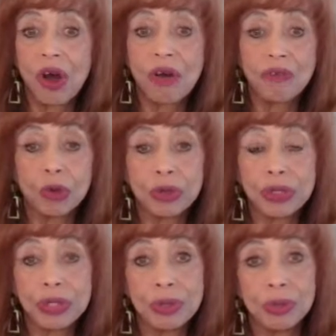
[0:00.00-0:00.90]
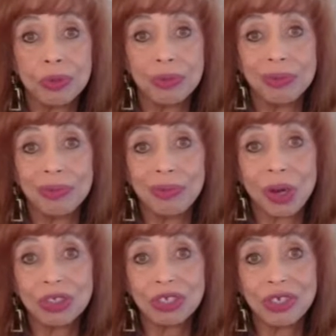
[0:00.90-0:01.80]
of course,
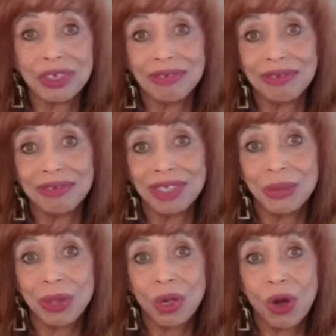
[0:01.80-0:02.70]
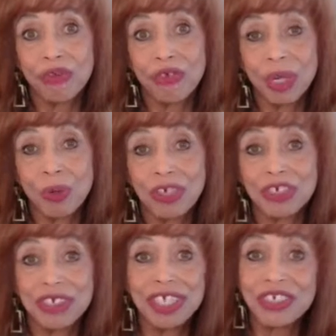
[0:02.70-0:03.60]
wash to do the laundry and wash
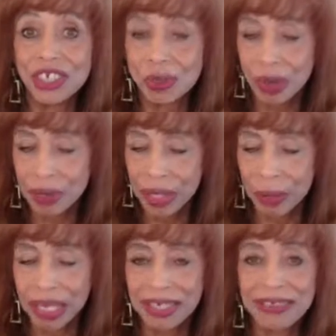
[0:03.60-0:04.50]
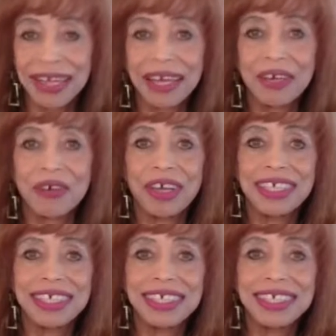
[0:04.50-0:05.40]
the dishes. We'll be going into that in greater
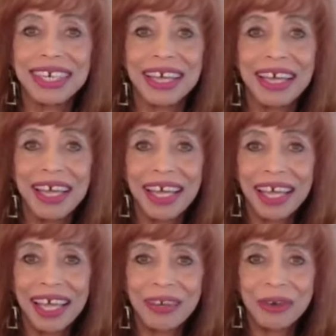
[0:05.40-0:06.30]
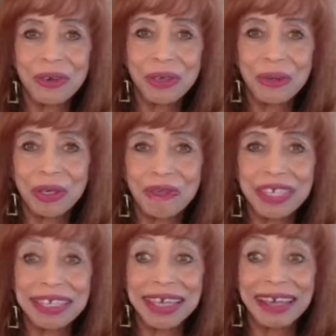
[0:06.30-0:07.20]
detail in another one of
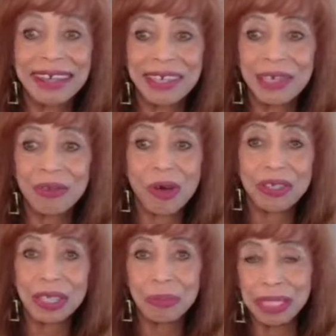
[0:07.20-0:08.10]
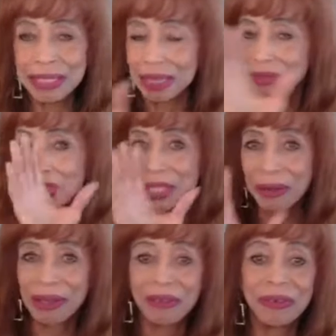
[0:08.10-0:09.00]
these elegantly raw tidbits. I'm just
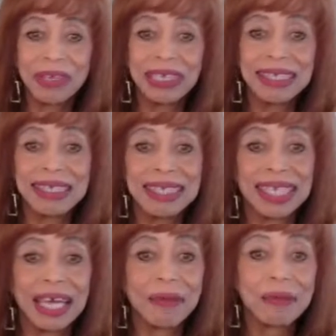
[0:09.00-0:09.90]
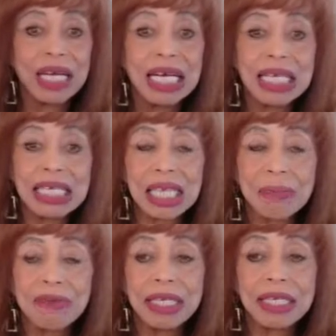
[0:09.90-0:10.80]
going through the list today. Some
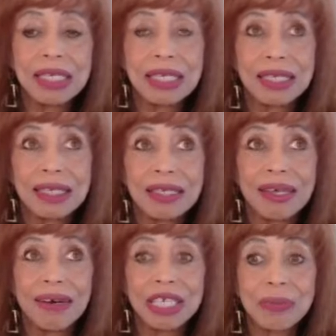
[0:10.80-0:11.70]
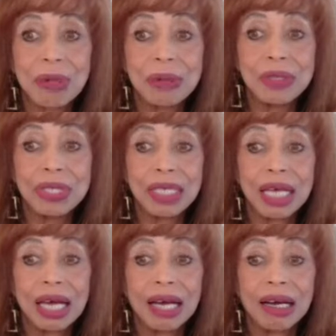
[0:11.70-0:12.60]
of us are exposed
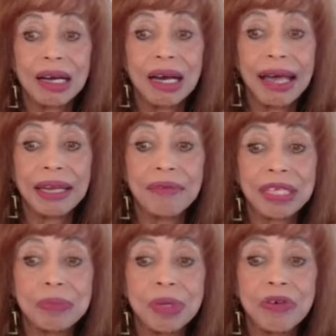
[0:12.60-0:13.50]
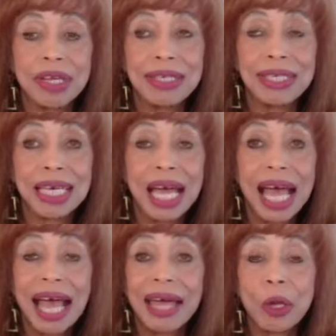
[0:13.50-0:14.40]
and have experienced
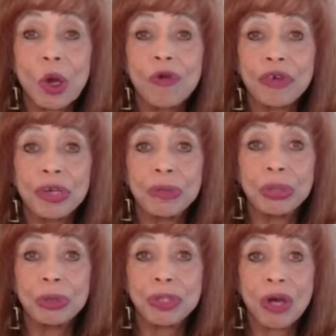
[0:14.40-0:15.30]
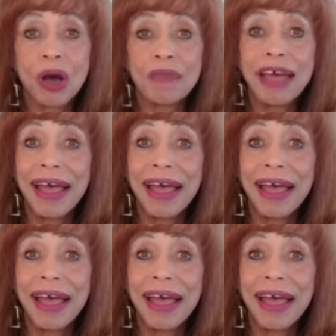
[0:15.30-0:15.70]
an overabuse of